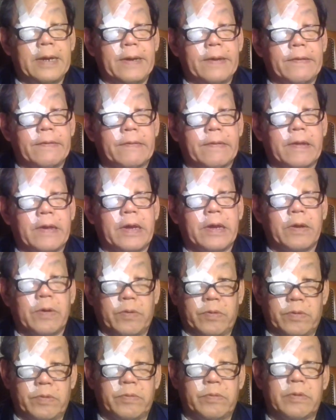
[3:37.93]
is I
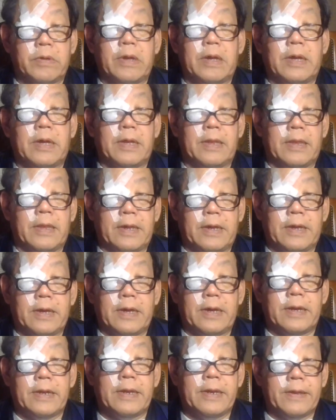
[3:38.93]
own a
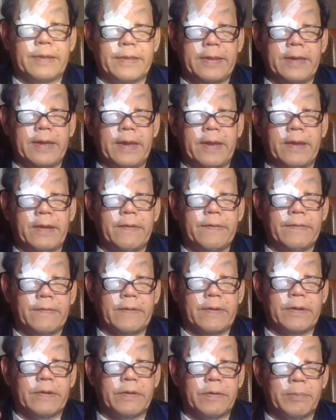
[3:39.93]
lot of
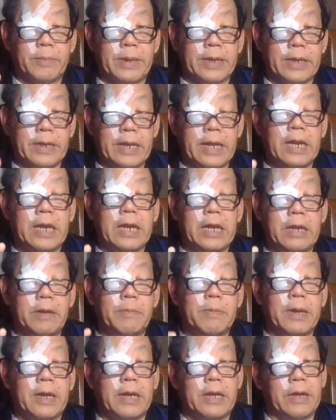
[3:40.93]
things under my
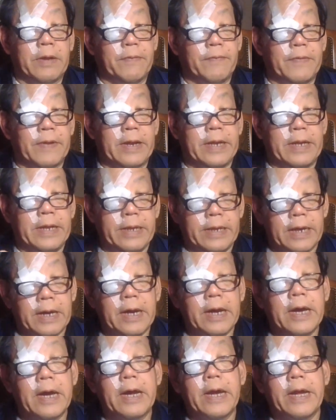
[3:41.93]
name, and if I
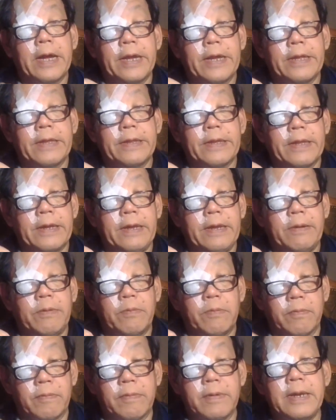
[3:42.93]
die, they
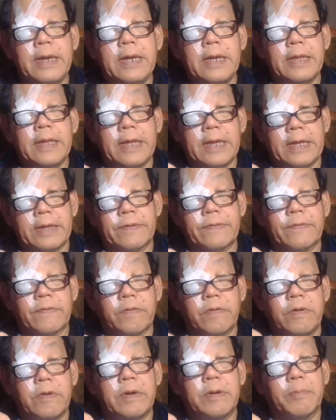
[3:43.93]
really get
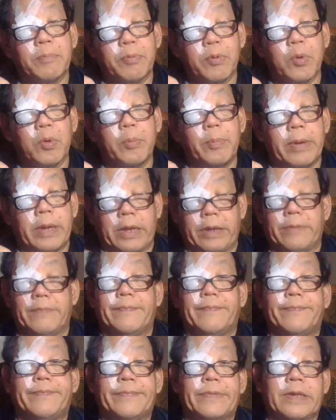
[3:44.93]
screwed in probate.
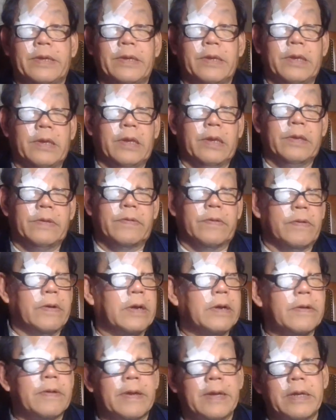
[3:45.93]
So
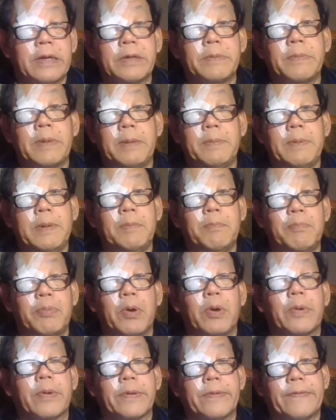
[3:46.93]
Uncle Al may be
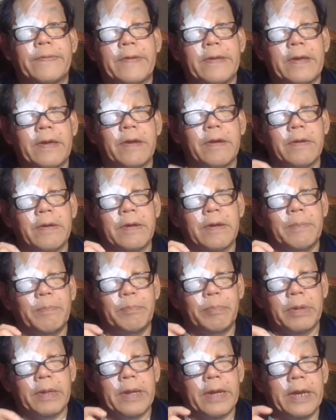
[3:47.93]
broke as hell,
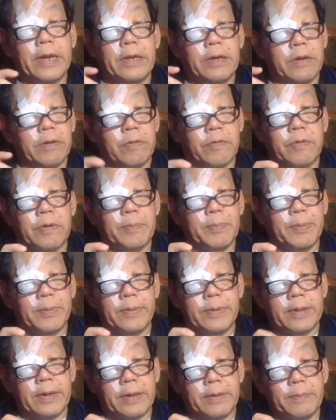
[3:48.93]
blind,
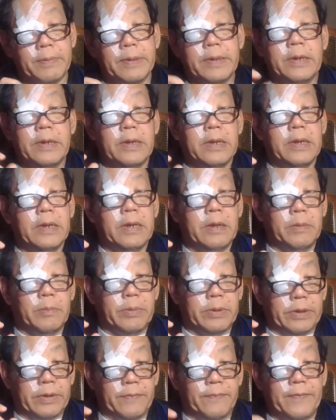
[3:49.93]
crippled up,
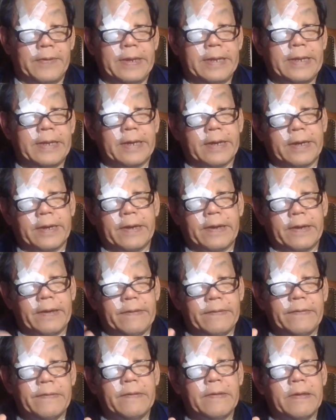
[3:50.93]
but if he
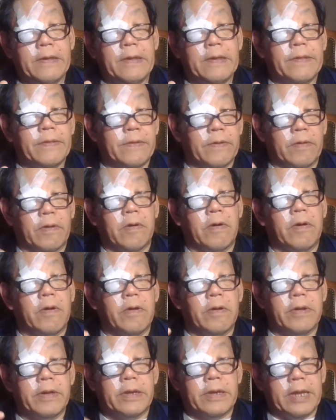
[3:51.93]
dies, they're
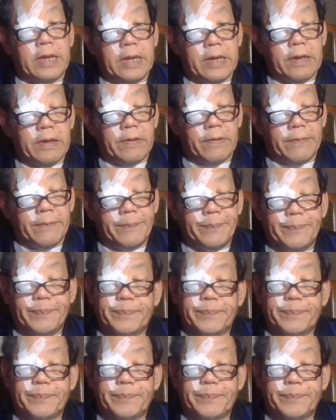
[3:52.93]
all in hell